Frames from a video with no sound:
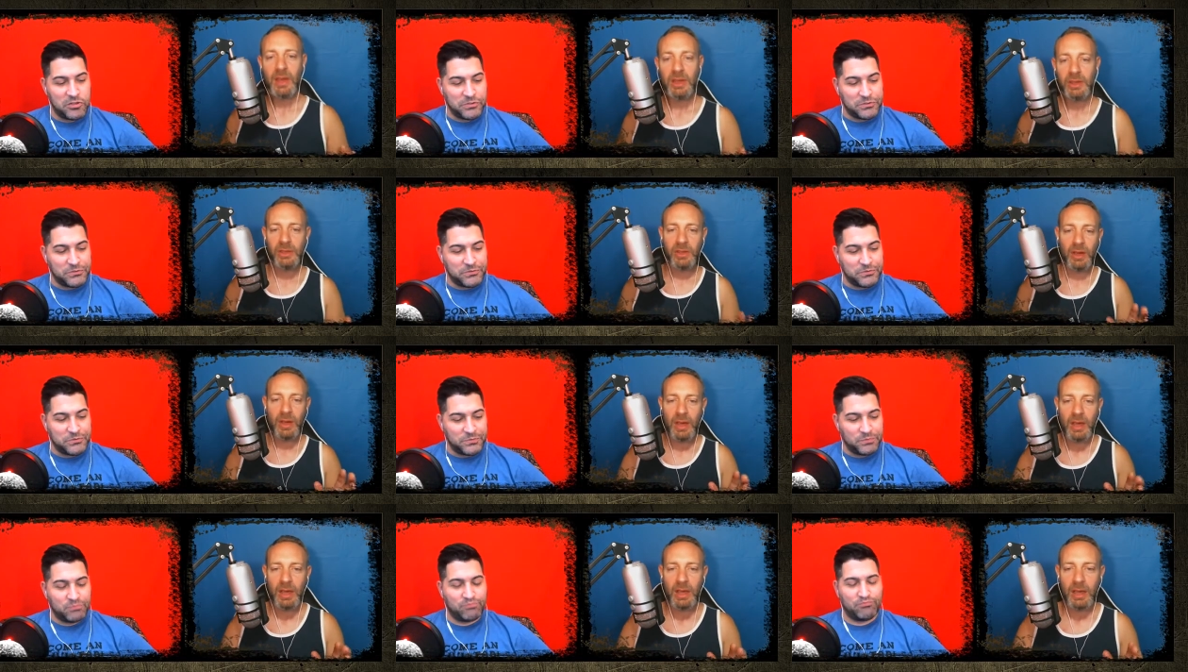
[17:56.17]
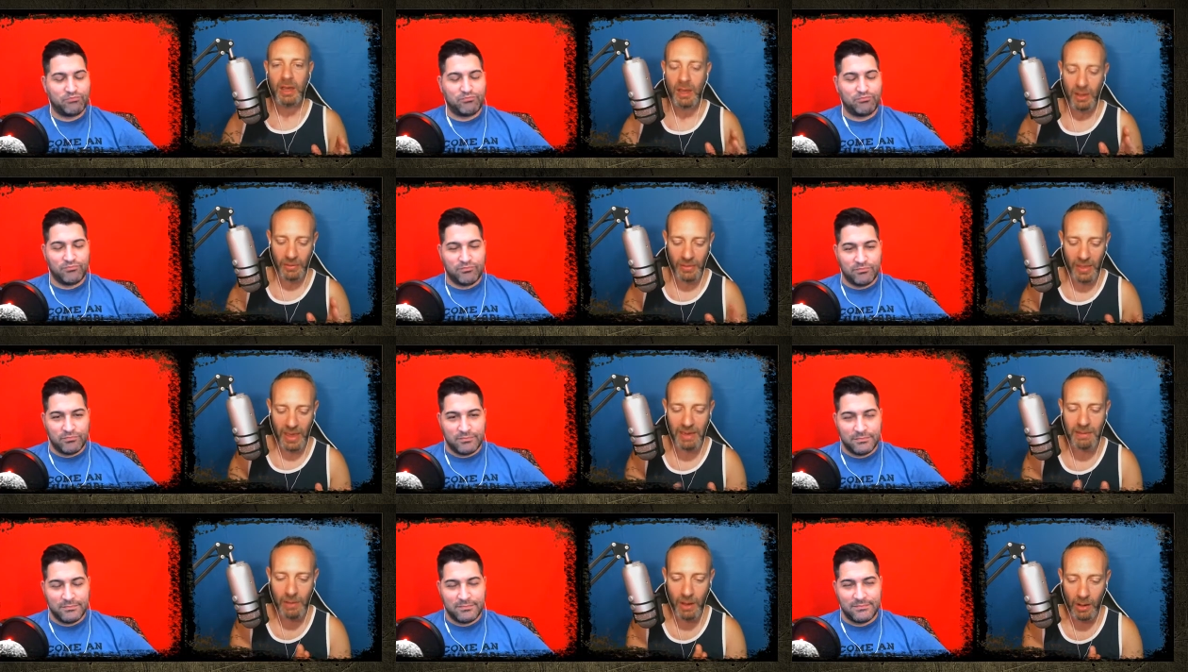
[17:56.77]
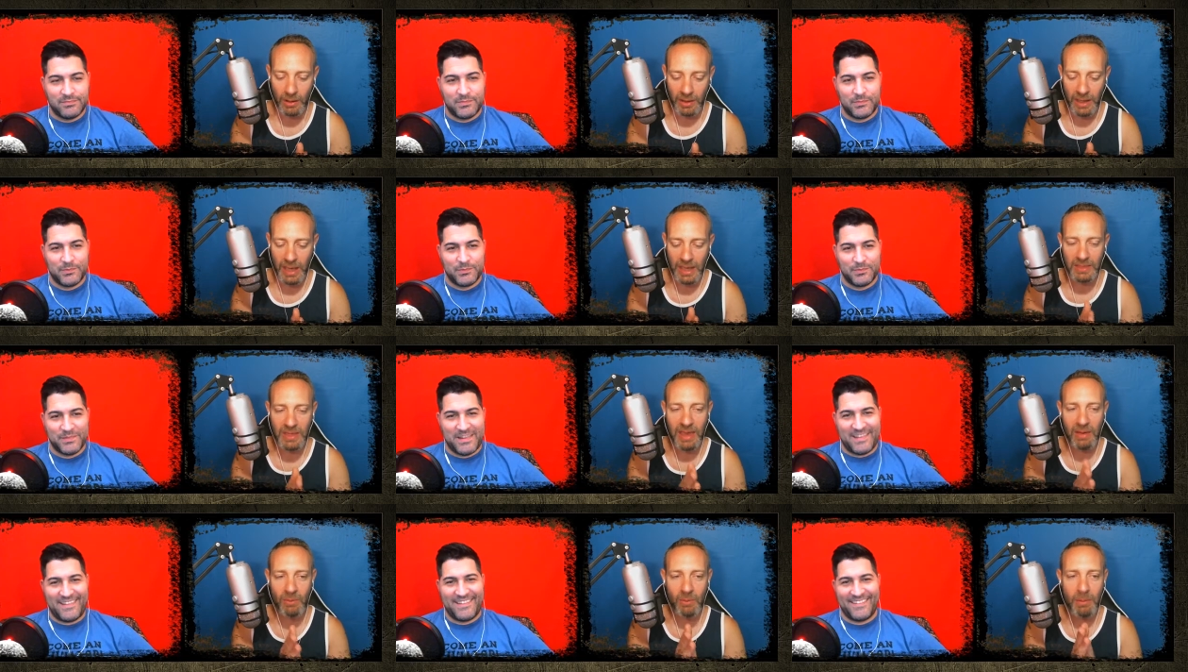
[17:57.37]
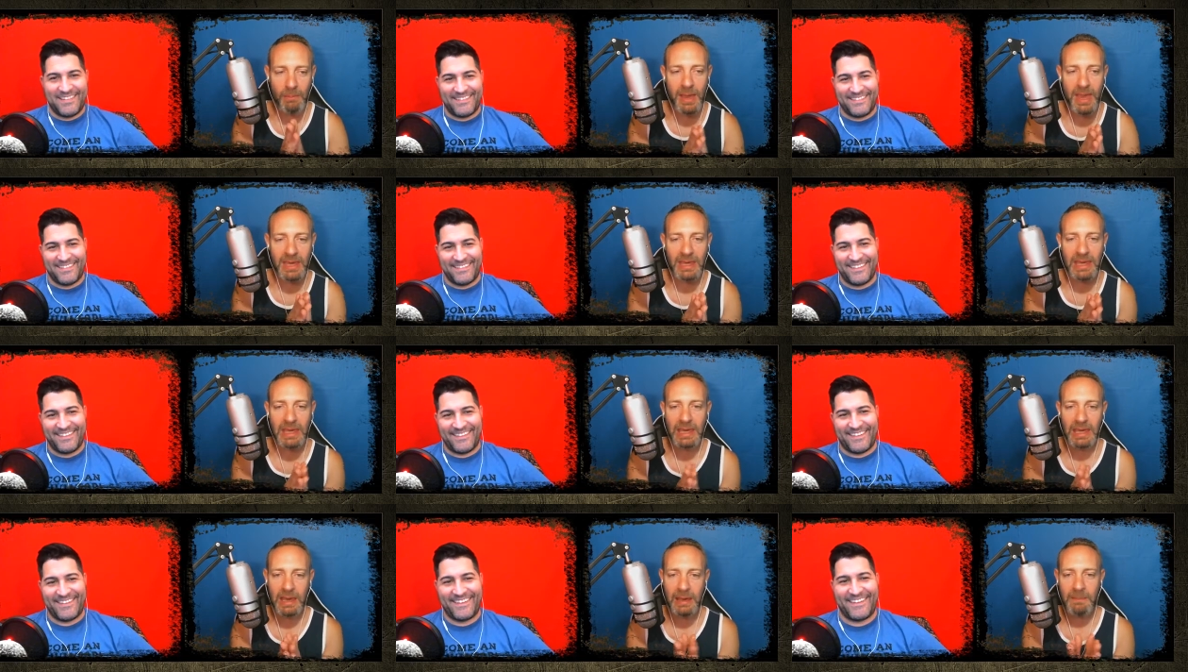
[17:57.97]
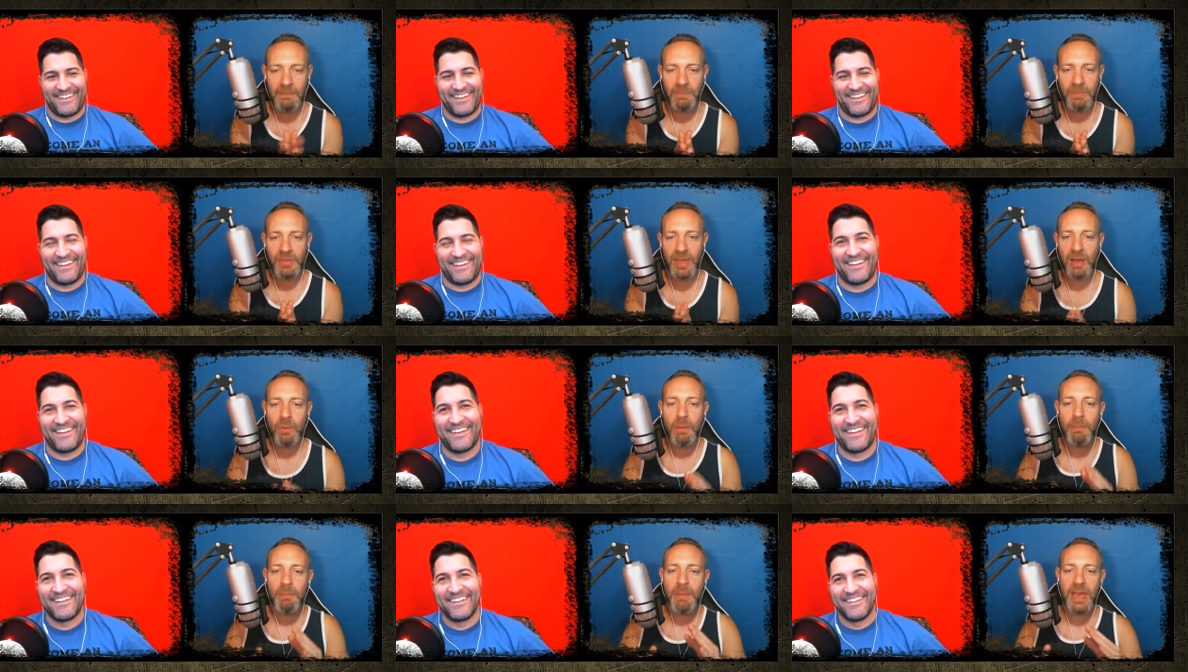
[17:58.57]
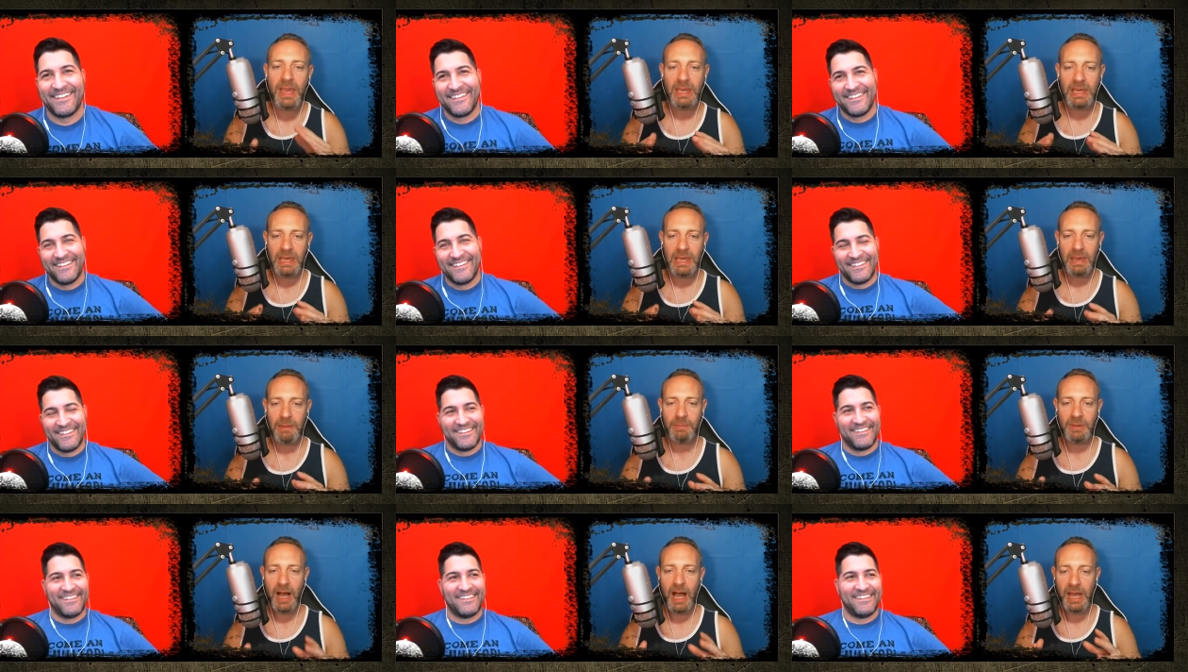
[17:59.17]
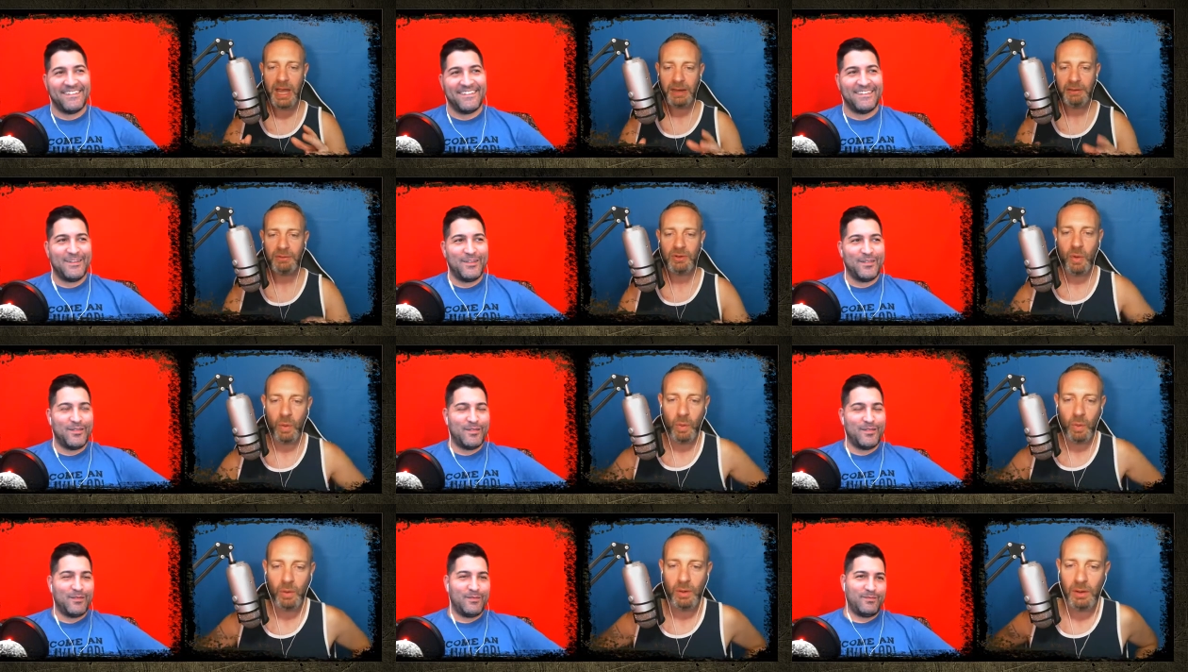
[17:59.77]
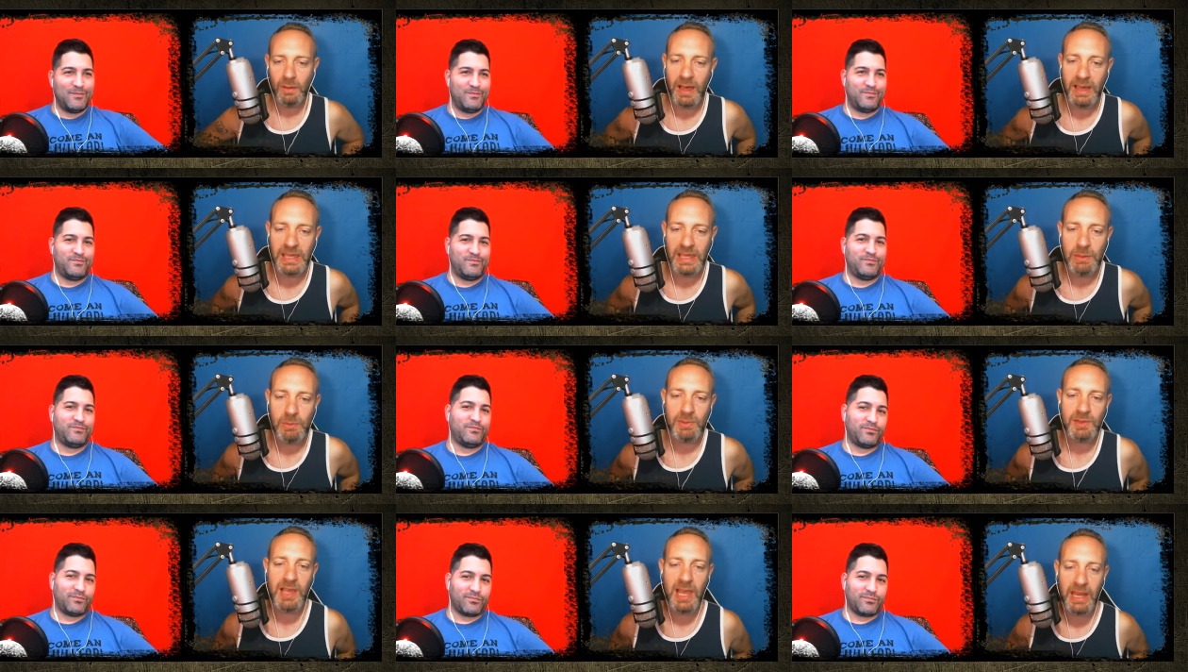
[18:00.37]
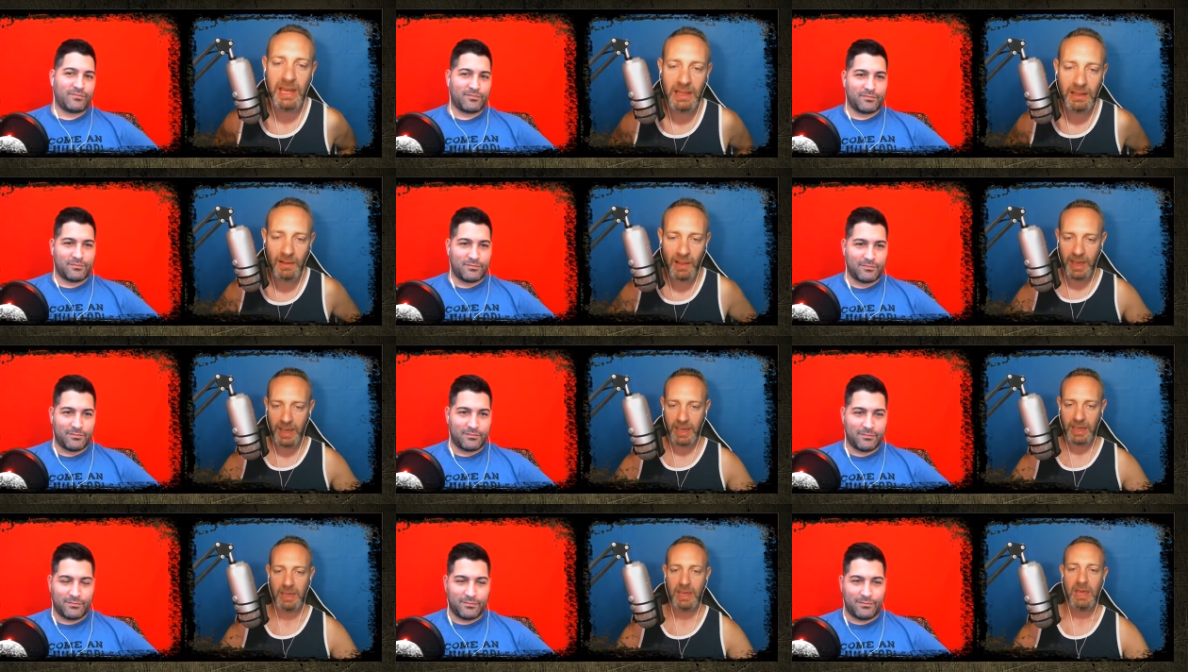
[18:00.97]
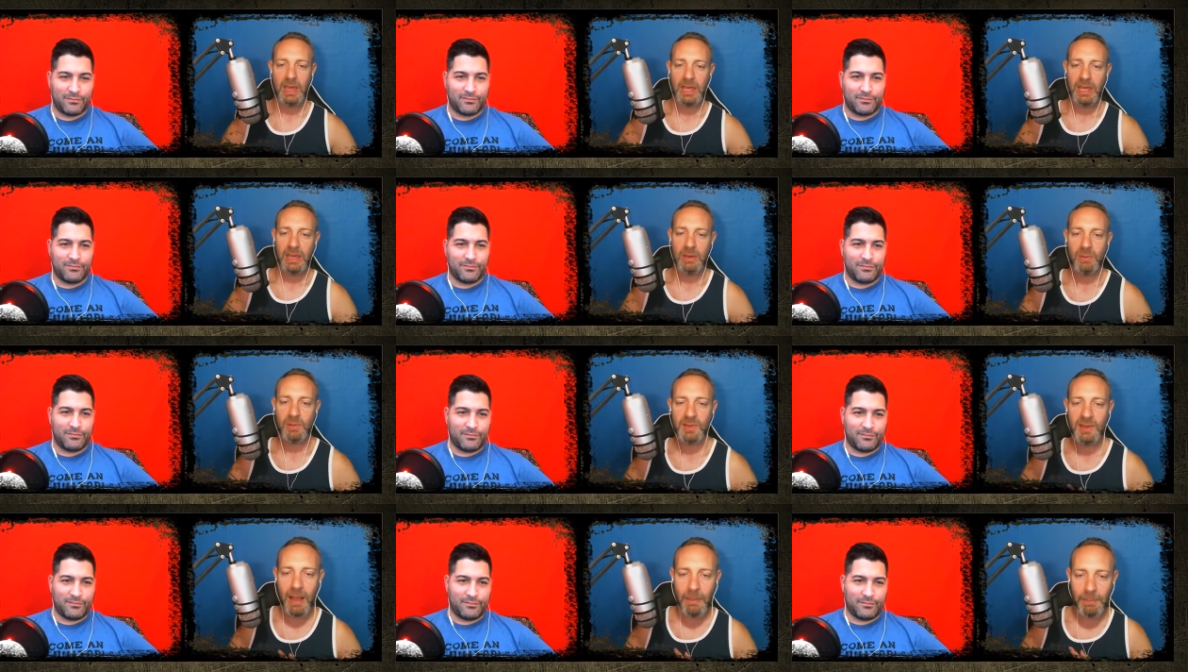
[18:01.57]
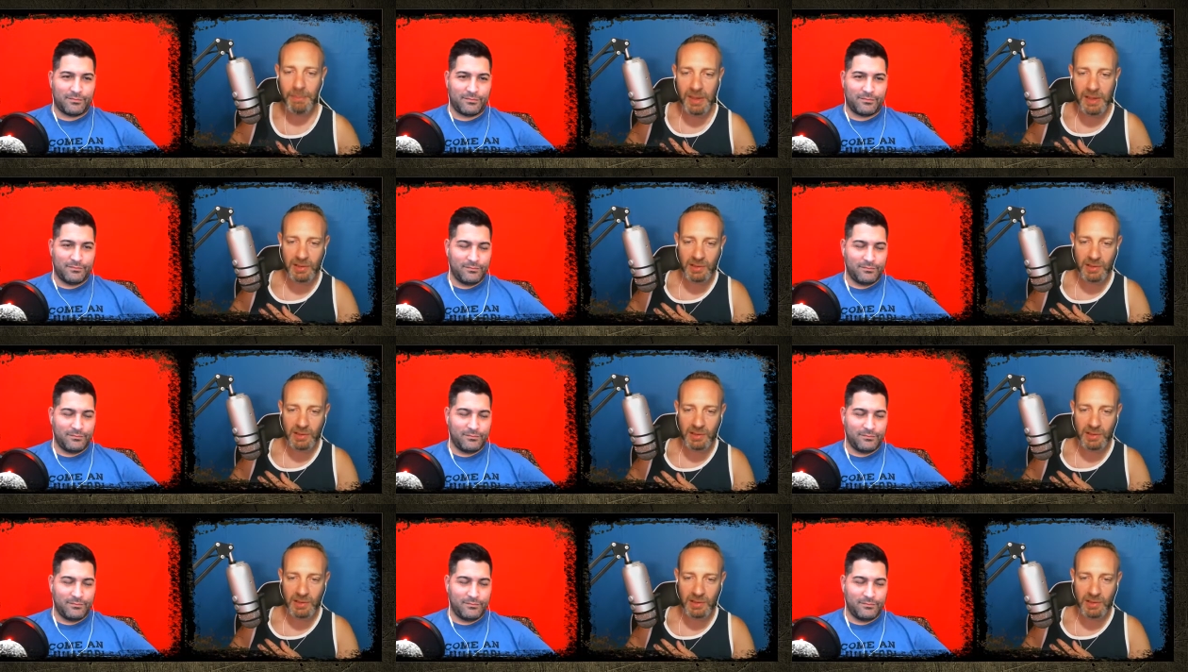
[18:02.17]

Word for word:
Speaker 1: You, they were making him. They were making him kind of cool. Like he was getting like he was not being